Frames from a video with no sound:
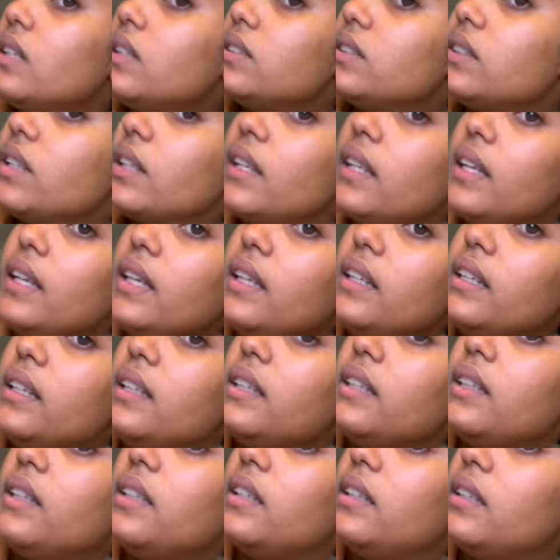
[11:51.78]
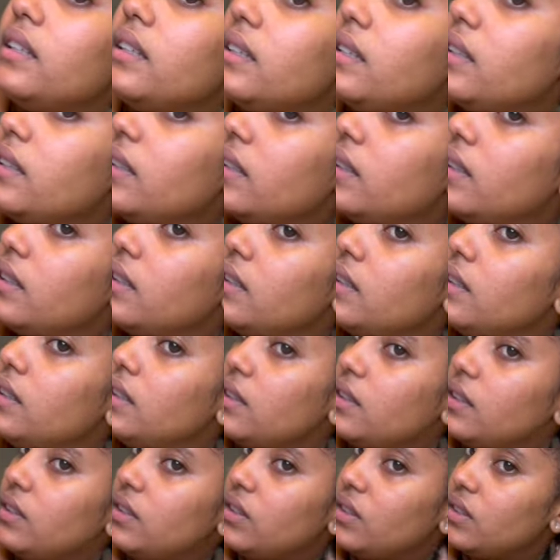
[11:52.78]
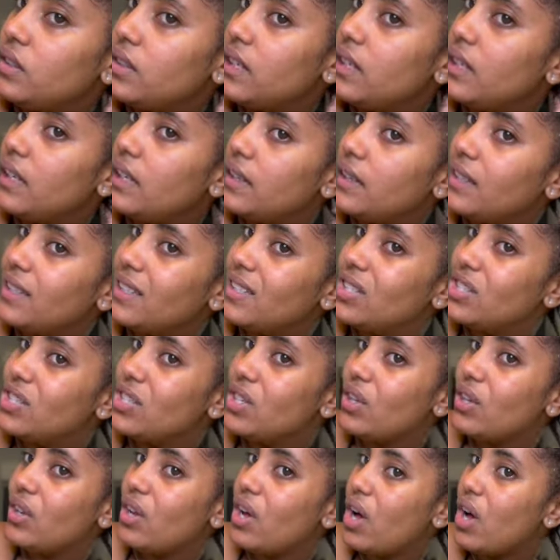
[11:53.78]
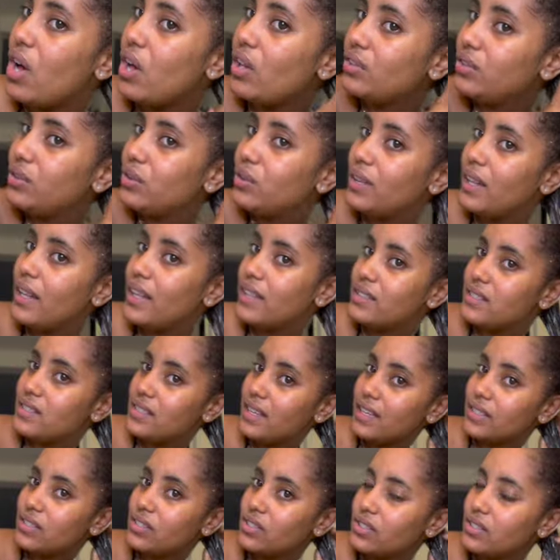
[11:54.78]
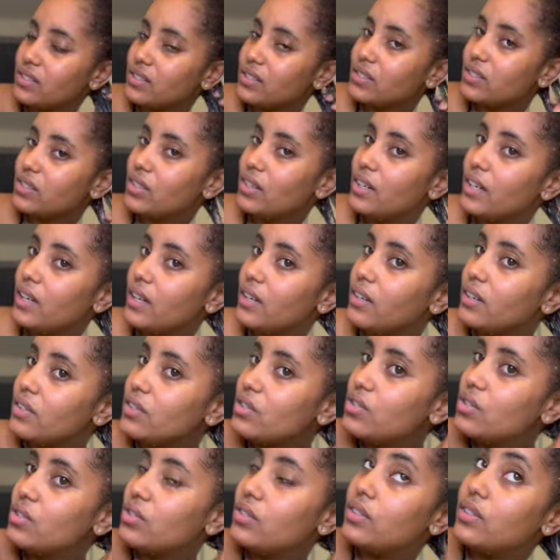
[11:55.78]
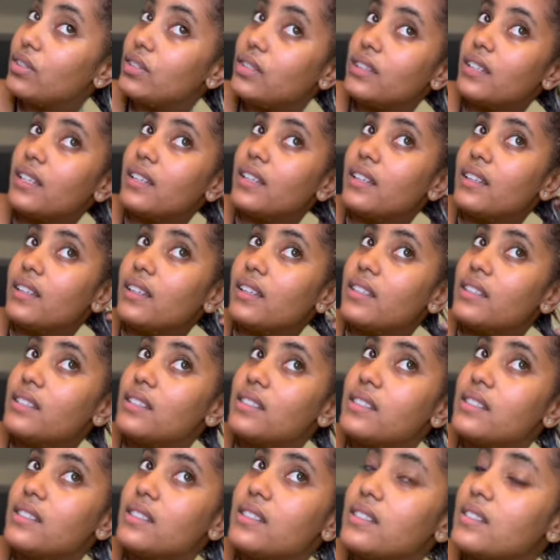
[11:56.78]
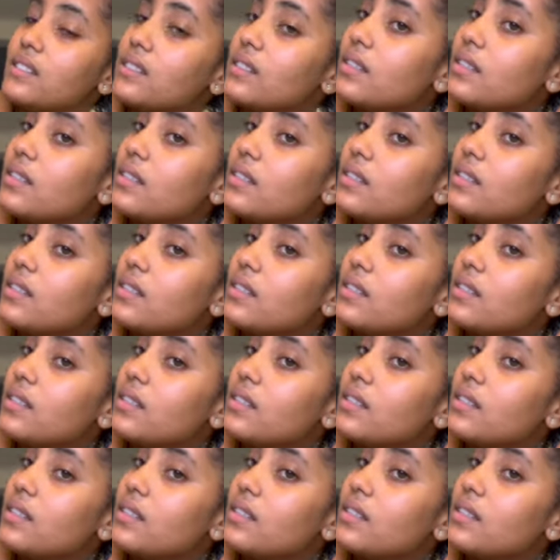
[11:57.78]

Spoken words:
And then you get the gel all through that section. Your hair should look like this.